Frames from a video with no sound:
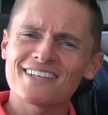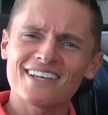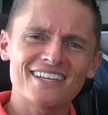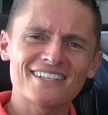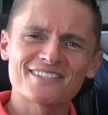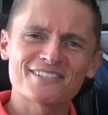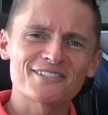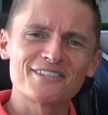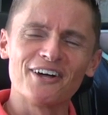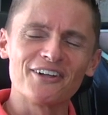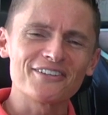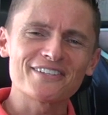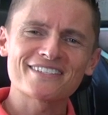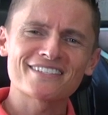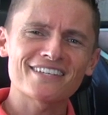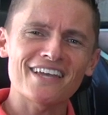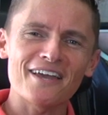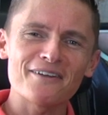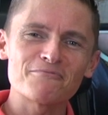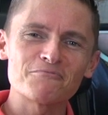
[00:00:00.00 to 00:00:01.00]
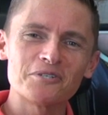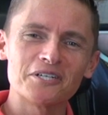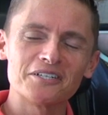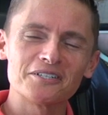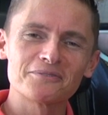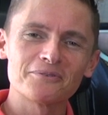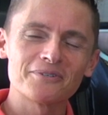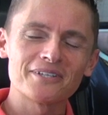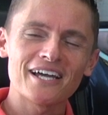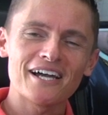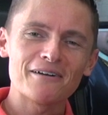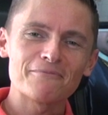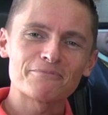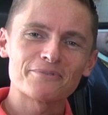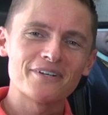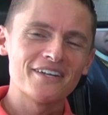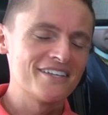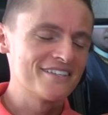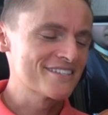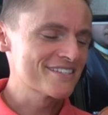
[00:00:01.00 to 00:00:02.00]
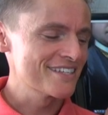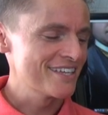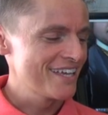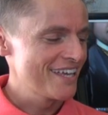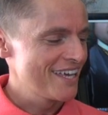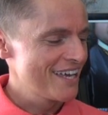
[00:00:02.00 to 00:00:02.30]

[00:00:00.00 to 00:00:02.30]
it's not the same world without Prince.